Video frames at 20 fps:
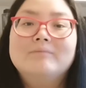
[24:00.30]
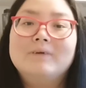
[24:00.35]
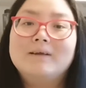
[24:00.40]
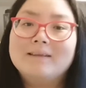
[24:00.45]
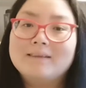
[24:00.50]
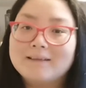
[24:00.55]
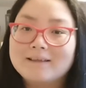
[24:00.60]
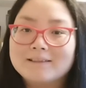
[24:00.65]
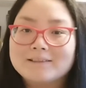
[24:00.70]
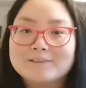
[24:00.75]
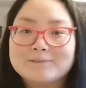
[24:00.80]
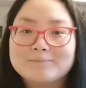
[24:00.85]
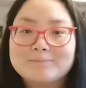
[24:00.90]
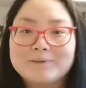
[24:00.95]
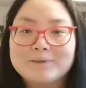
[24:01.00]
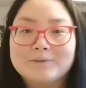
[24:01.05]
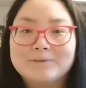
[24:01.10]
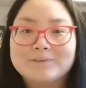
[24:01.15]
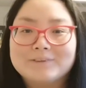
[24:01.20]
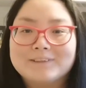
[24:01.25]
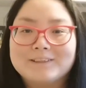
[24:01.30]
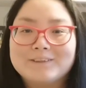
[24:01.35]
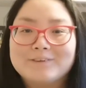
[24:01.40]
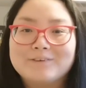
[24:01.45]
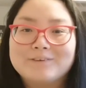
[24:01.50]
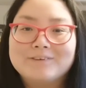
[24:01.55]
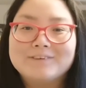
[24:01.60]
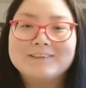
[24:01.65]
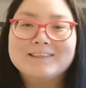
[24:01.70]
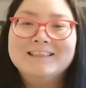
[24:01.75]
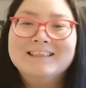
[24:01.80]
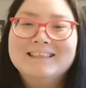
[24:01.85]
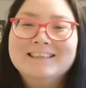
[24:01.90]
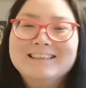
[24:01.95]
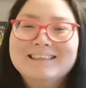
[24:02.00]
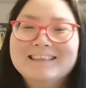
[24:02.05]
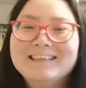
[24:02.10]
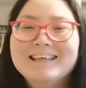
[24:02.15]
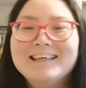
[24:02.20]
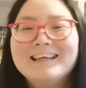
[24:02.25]
And that is my holiday haul.
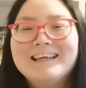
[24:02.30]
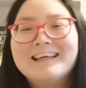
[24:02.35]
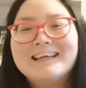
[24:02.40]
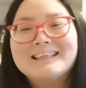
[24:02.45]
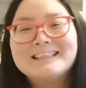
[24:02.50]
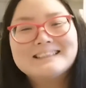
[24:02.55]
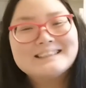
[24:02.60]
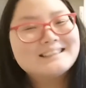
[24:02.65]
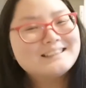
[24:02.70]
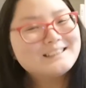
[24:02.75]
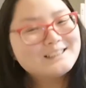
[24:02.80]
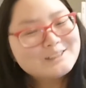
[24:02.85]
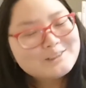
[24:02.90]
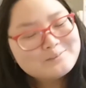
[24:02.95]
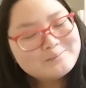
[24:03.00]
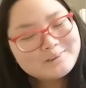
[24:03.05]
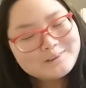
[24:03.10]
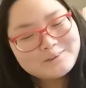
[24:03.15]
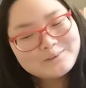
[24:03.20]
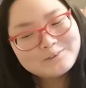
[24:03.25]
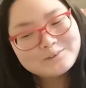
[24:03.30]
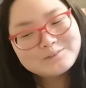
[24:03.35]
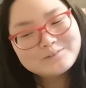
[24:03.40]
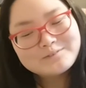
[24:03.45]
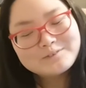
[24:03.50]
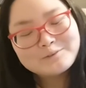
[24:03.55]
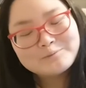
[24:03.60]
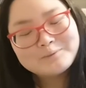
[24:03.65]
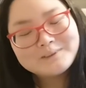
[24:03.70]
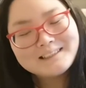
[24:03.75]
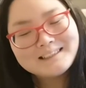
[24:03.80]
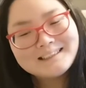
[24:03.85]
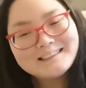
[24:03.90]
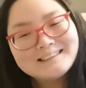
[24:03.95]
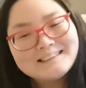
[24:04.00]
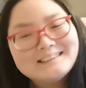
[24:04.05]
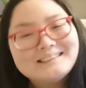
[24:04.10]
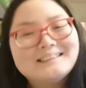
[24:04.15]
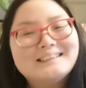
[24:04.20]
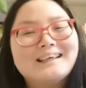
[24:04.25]
It is a little bit all over the place.